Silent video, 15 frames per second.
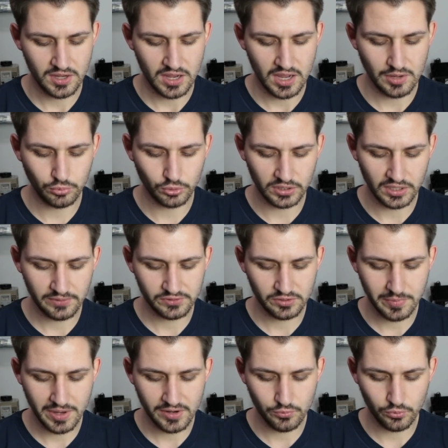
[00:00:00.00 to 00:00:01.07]
I would love to
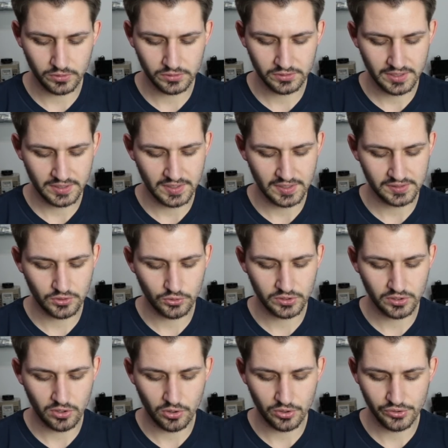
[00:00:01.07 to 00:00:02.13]
make one that has
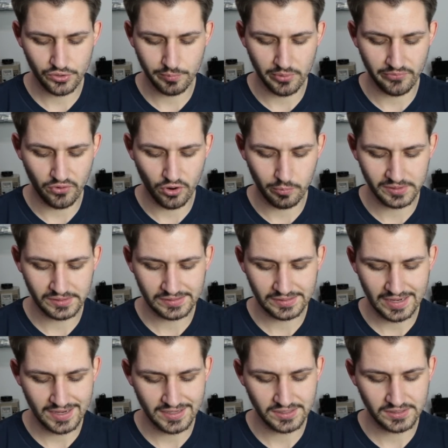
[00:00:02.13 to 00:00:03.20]
good audio performance
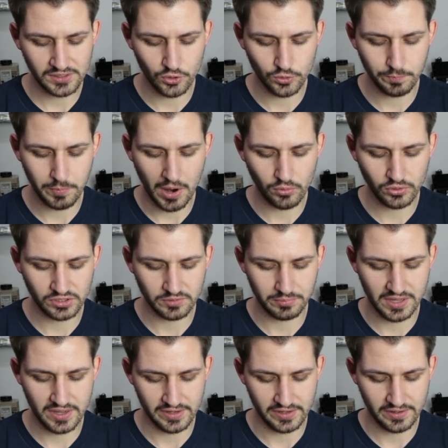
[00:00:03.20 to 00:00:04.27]
and its own power
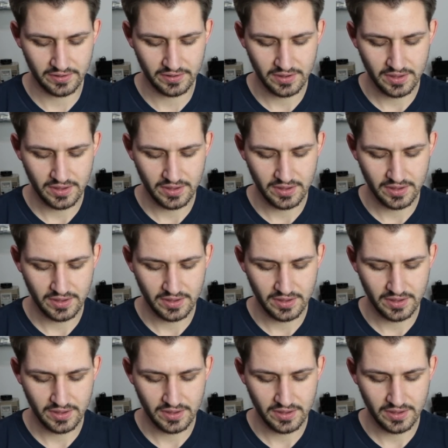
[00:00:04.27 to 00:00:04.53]
supply.